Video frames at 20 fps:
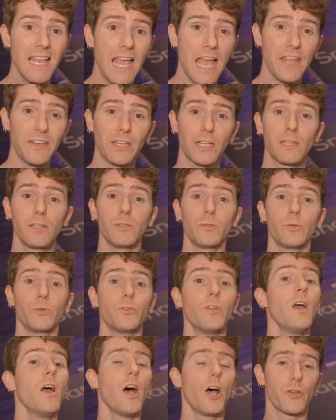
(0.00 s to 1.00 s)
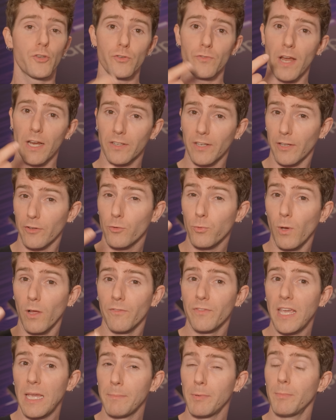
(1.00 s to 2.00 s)
and include a DirectX
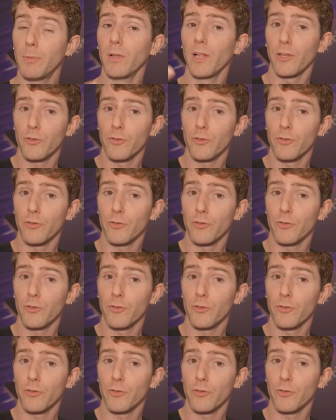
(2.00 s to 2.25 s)
twelve capable